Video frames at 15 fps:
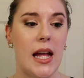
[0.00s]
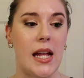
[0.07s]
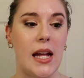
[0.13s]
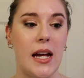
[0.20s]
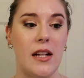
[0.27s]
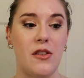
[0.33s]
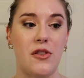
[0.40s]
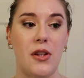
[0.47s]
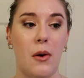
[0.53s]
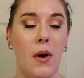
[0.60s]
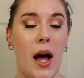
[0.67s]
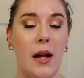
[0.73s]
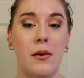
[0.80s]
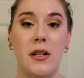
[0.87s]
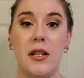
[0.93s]
and so
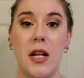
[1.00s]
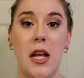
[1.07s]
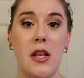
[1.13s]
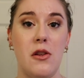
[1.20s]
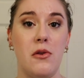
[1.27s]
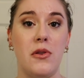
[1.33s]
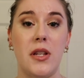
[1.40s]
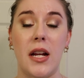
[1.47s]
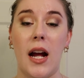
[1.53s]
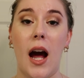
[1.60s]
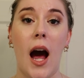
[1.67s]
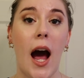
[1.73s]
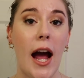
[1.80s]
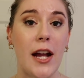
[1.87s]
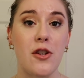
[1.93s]
I would say use like a
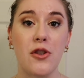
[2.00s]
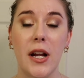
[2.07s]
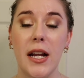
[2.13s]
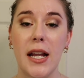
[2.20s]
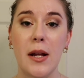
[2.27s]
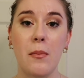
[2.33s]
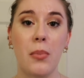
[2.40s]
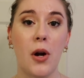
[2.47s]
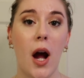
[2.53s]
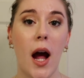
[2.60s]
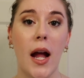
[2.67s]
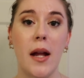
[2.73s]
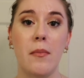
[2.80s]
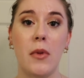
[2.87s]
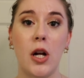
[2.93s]
hydrating
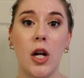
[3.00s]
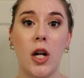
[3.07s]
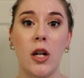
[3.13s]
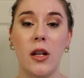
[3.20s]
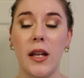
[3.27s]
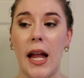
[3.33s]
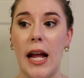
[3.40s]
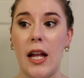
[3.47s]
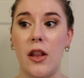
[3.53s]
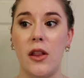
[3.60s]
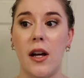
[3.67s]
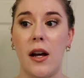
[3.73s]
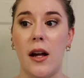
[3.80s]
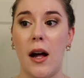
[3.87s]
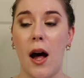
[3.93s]
primer like
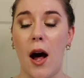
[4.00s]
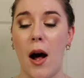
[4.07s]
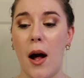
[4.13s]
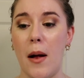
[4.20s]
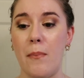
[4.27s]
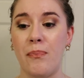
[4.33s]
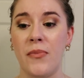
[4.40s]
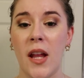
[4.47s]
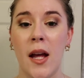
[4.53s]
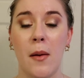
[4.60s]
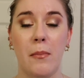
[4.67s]
the um,